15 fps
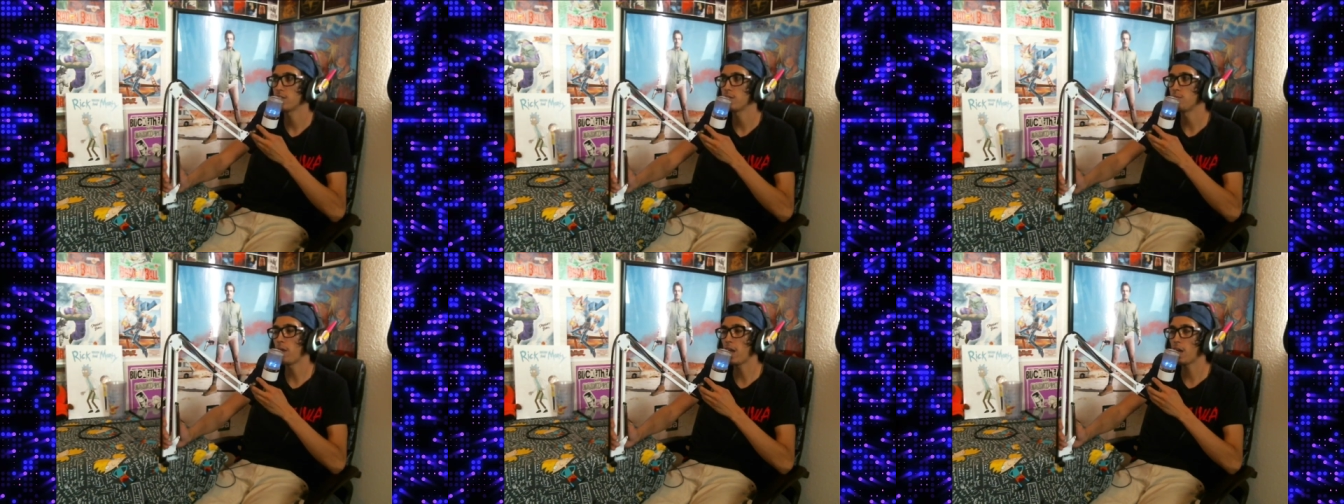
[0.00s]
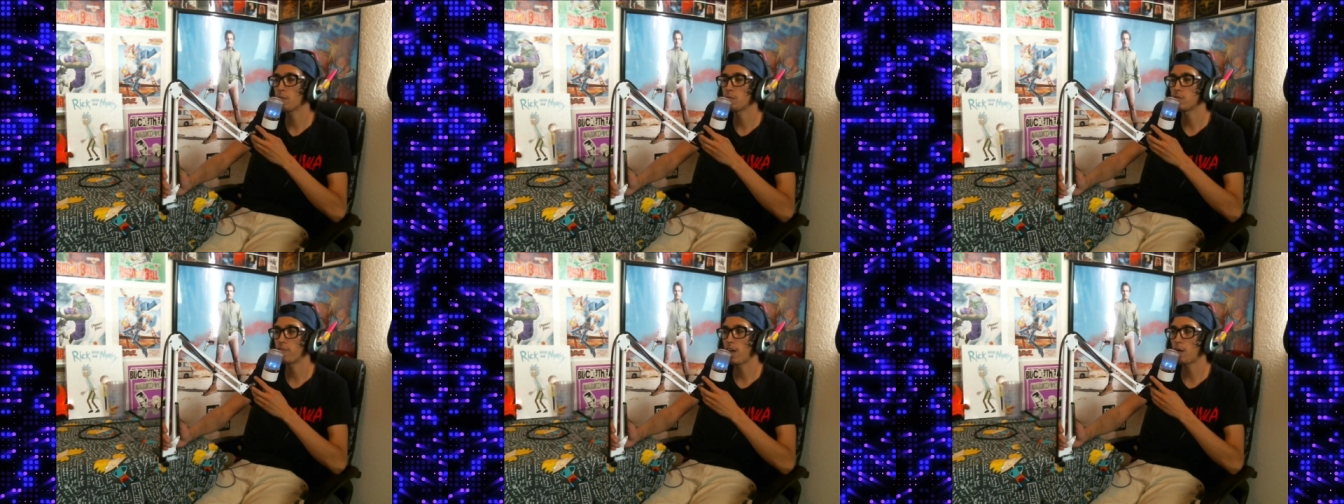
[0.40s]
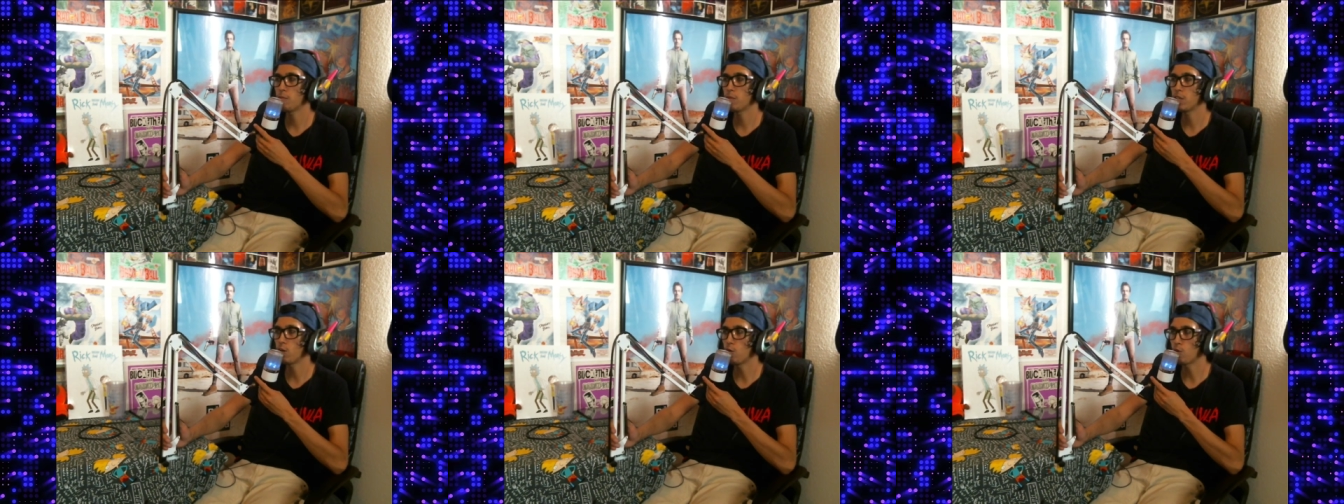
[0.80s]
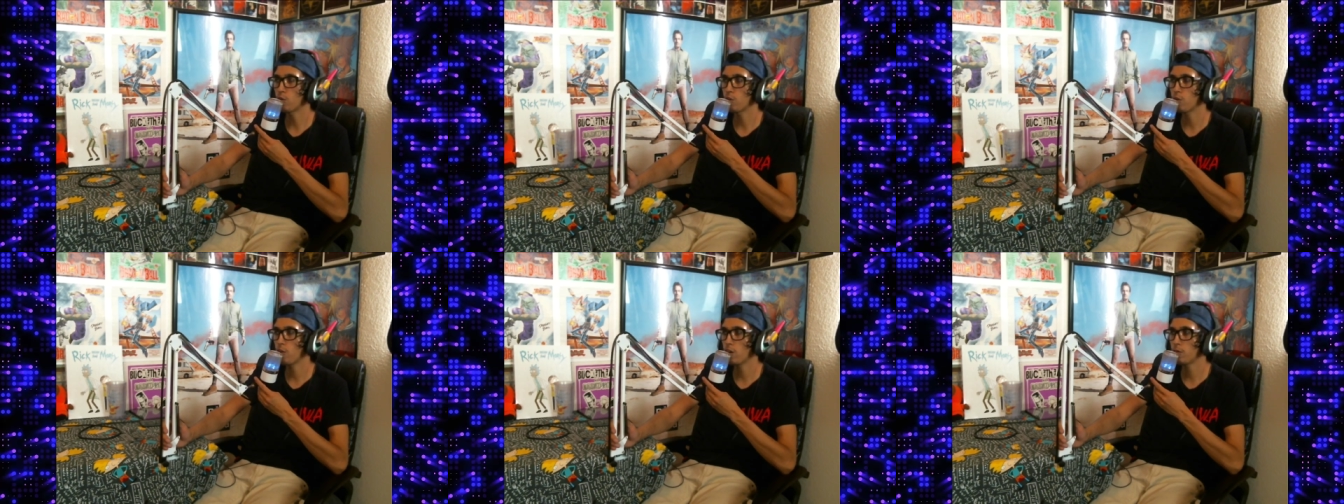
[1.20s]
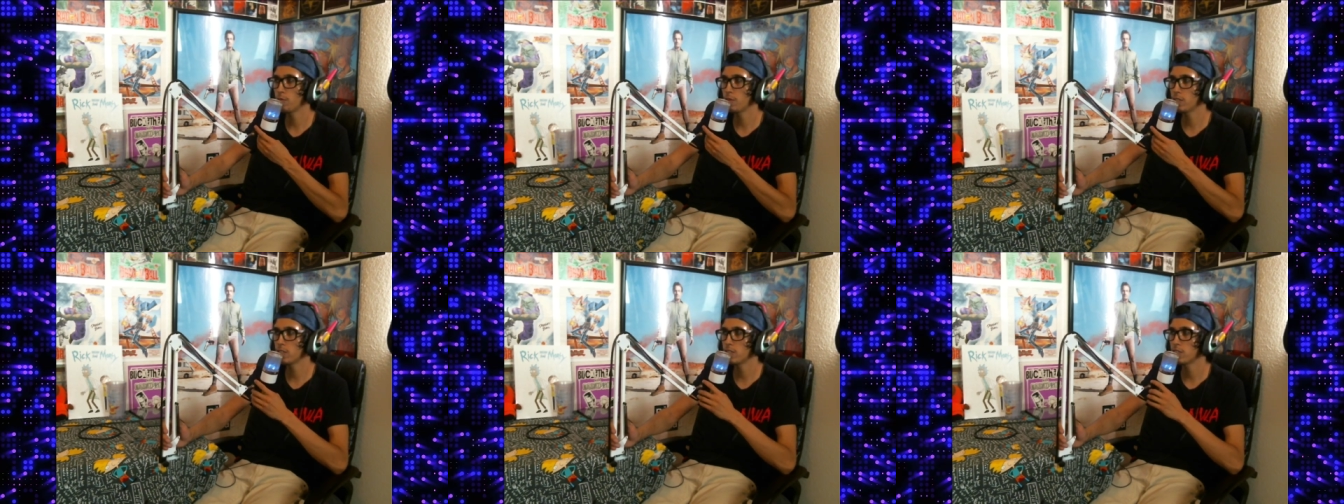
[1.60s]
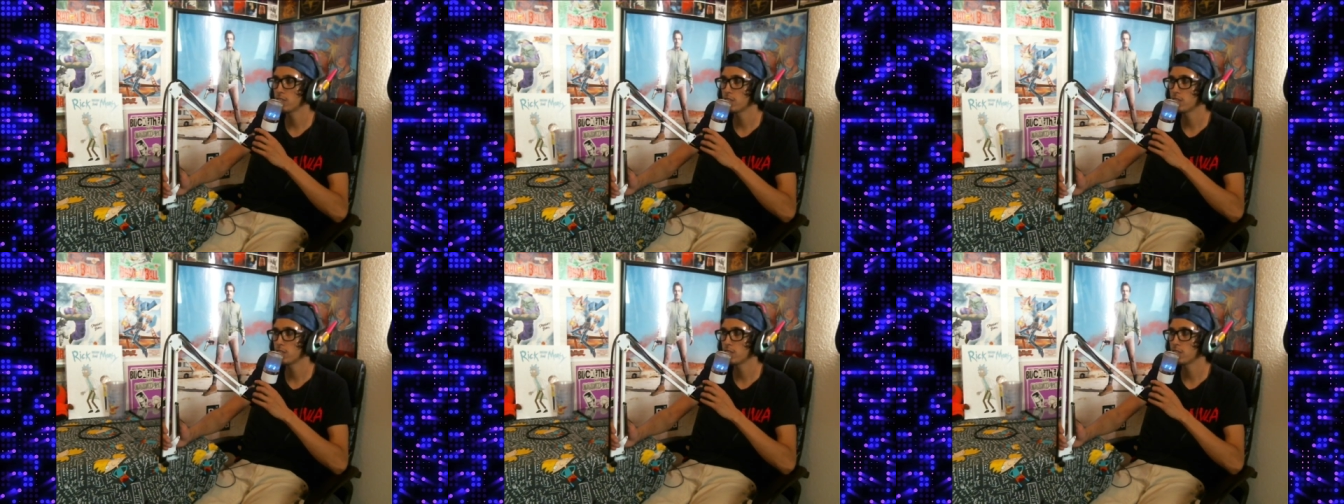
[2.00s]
Mayhem's family or Euronymous.